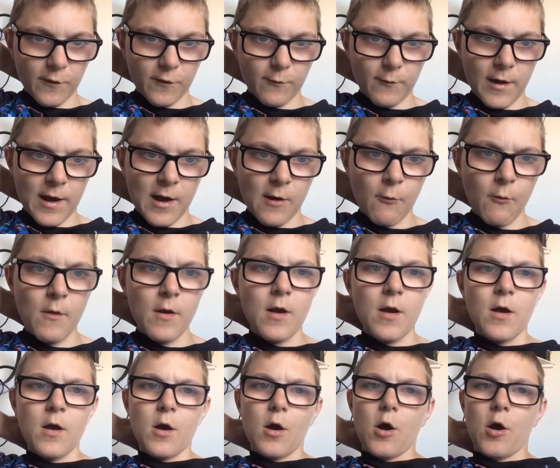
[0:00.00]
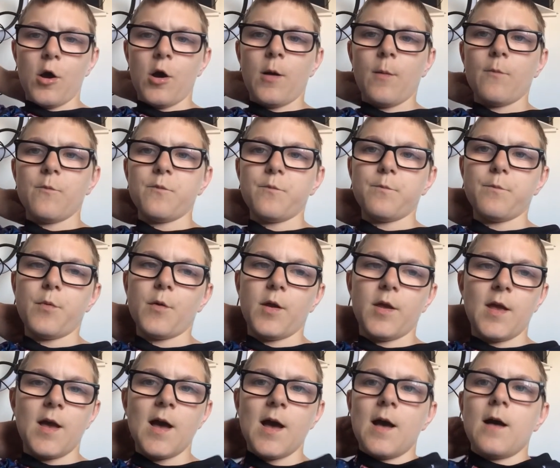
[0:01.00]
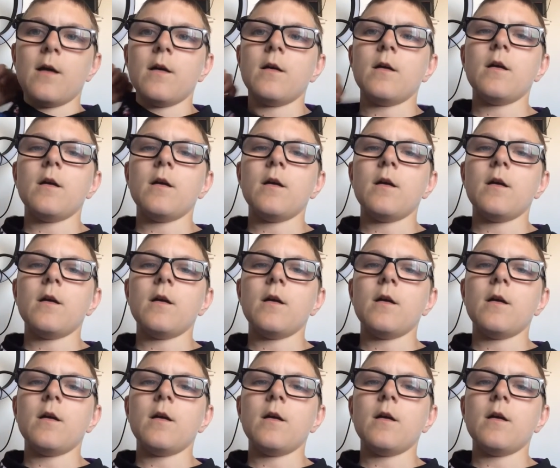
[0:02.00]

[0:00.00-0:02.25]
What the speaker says: as well. Anyway,